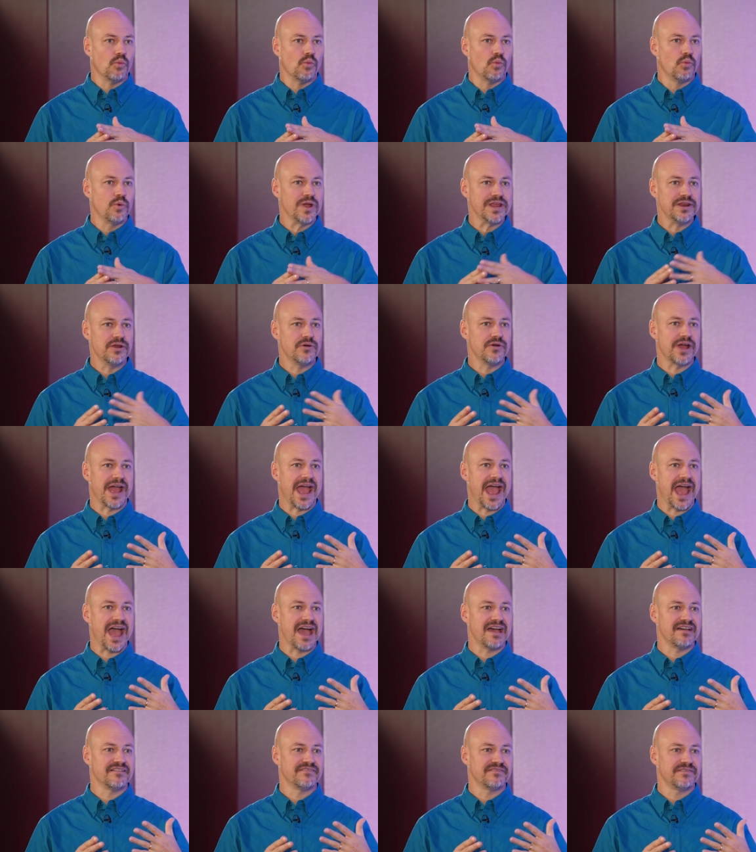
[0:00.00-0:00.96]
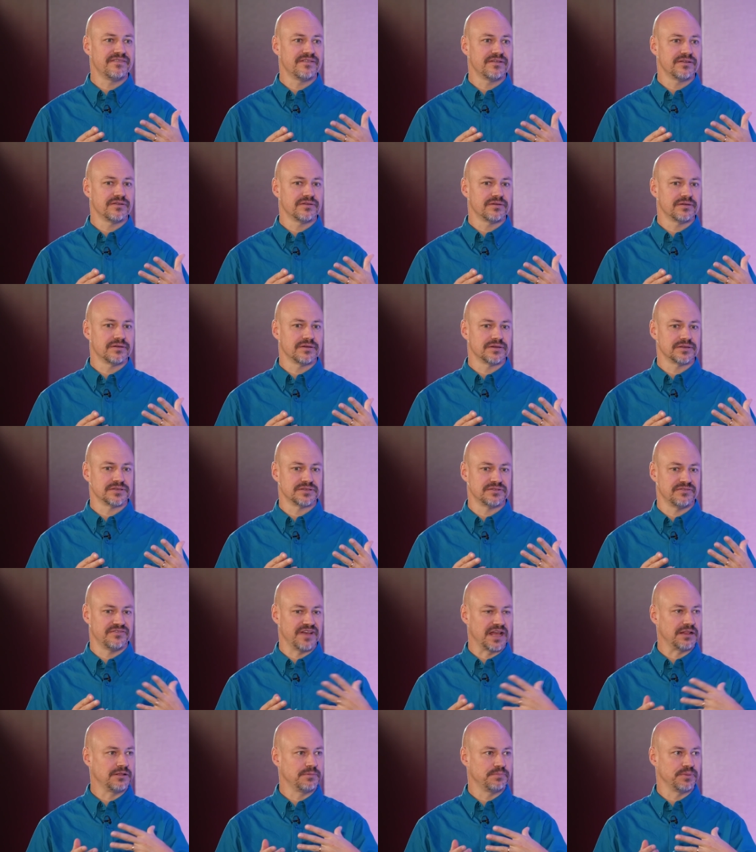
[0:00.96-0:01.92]
we don't have
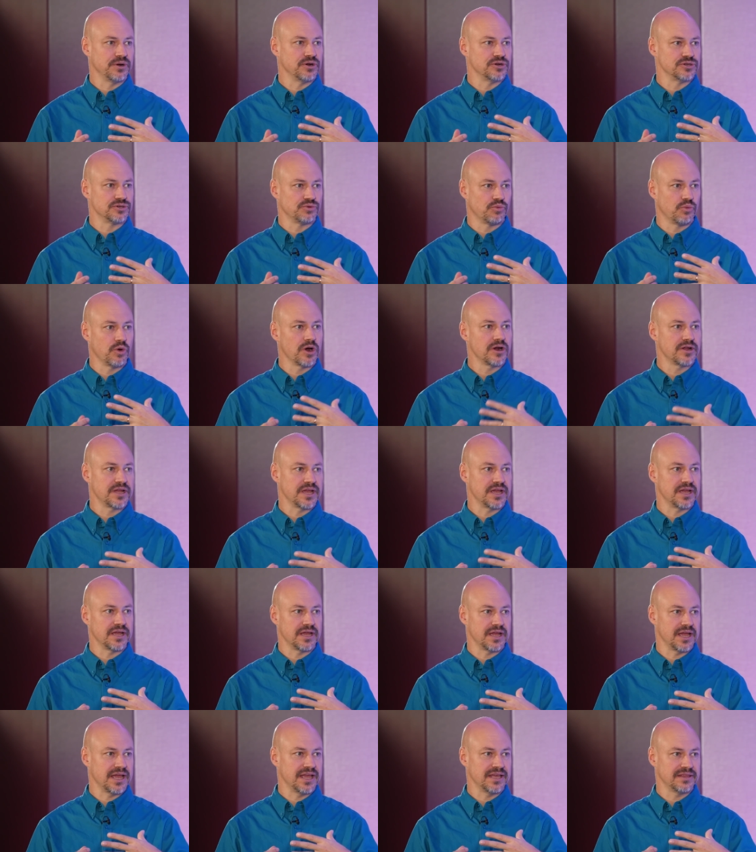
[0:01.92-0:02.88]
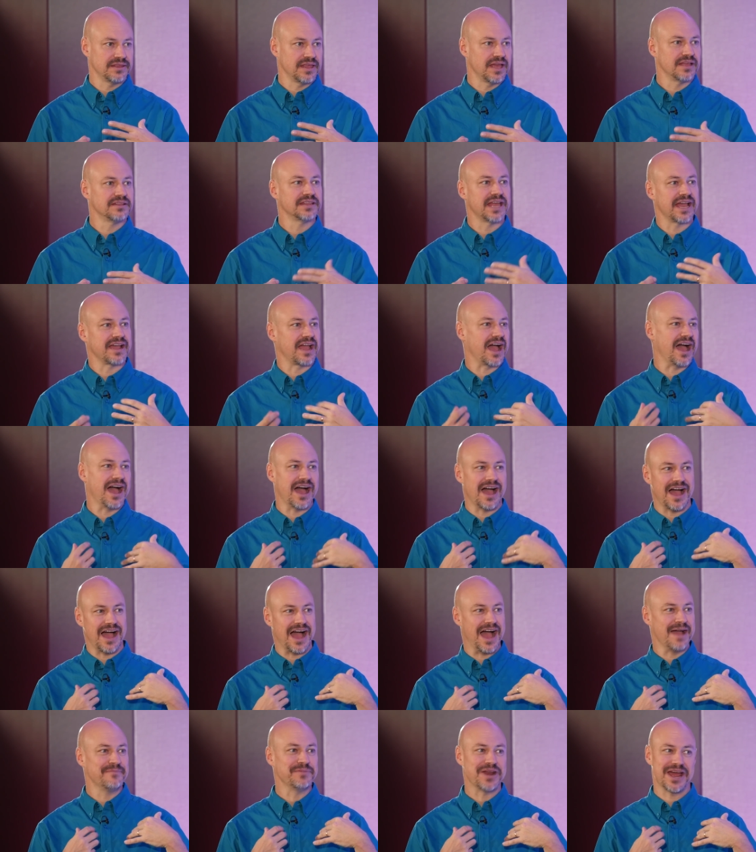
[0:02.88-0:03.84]
developers working in, like,
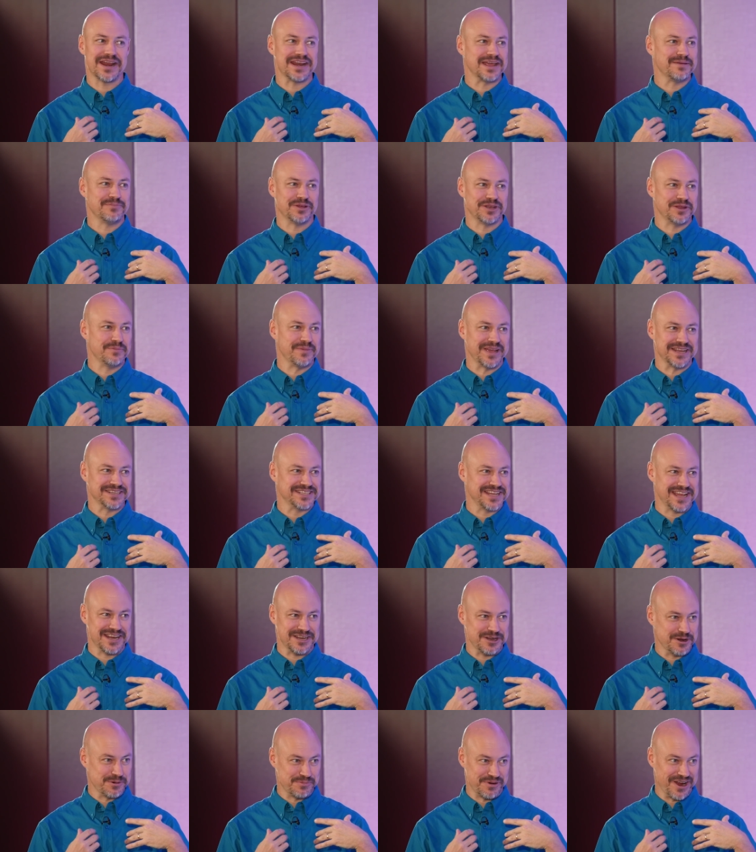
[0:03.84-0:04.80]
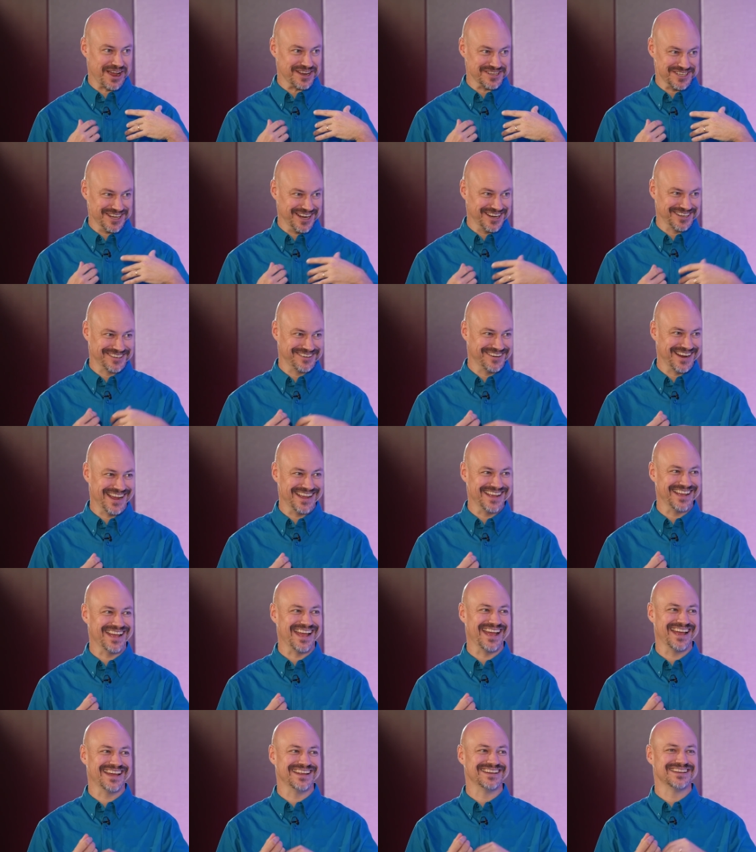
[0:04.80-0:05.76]
I'm not able to maintain your project,
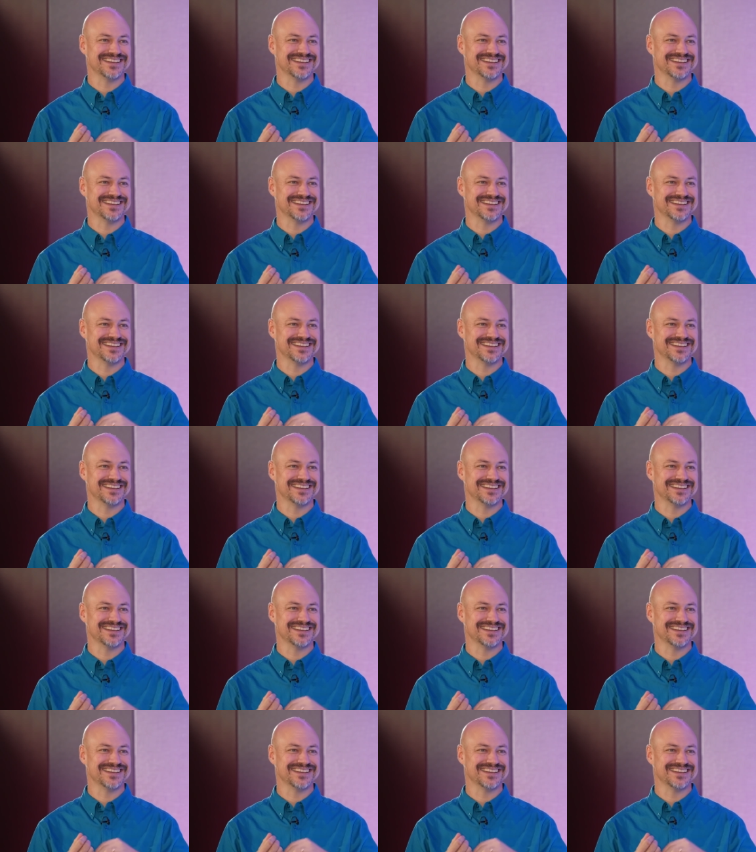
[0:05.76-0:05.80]
right?